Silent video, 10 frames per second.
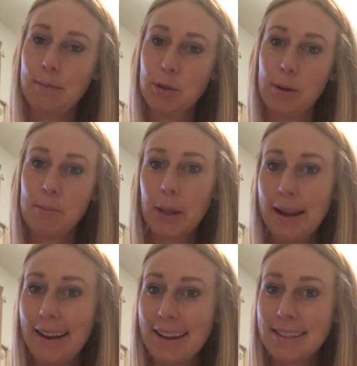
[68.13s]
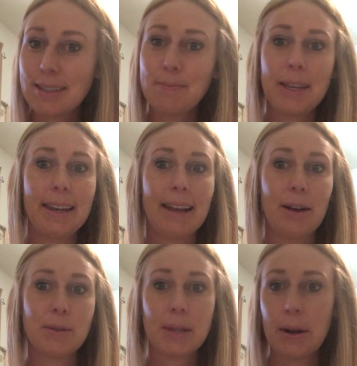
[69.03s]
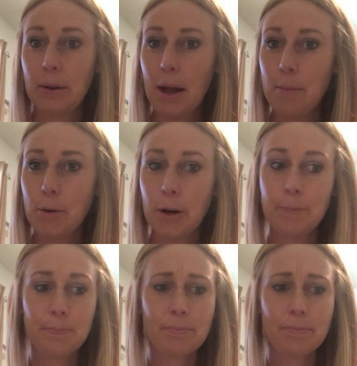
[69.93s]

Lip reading: doing play dates, getting outside a lot more,